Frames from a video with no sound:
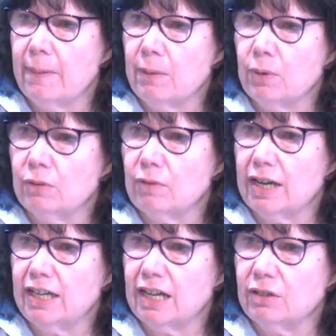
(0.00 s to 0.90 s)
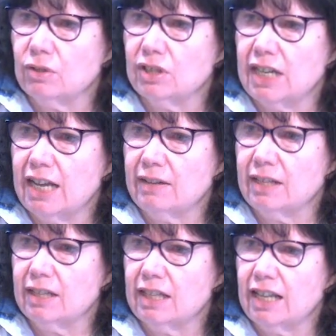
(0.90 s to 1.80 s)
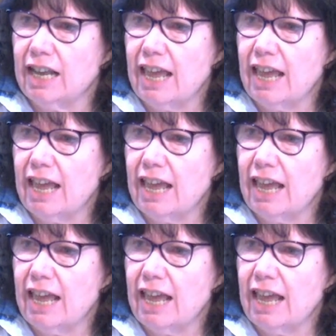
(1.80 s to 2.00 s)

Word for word: They weren't ready to understand that, that